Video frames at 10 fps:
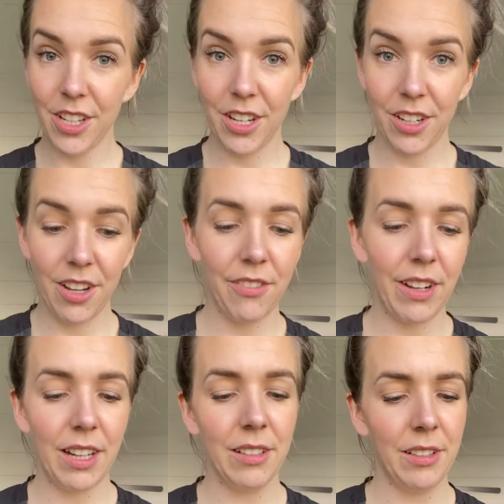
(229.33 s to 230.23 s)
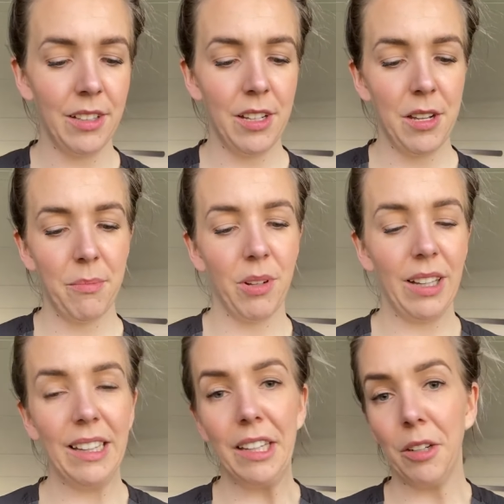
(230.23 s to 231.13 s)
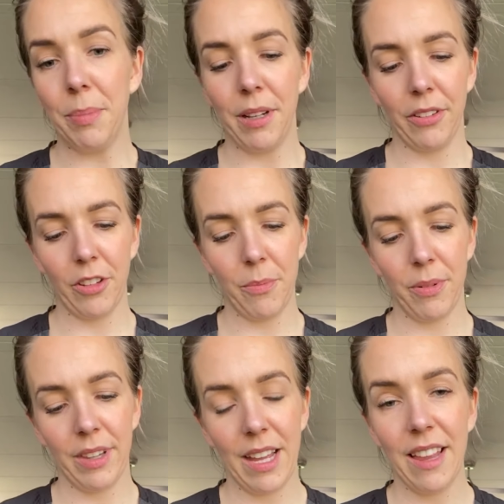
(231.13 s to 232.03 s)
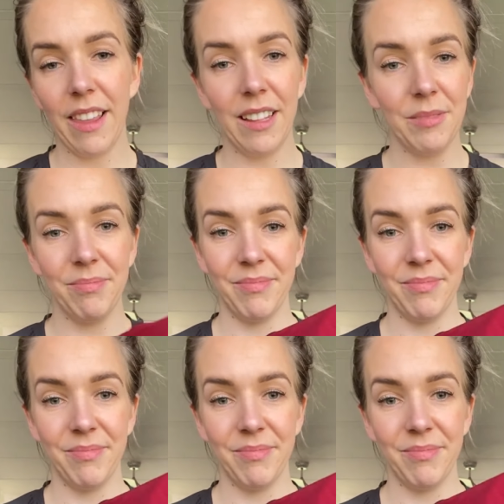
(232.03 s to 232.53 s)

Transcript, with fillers: turn it over, put a little bit of soap on the other.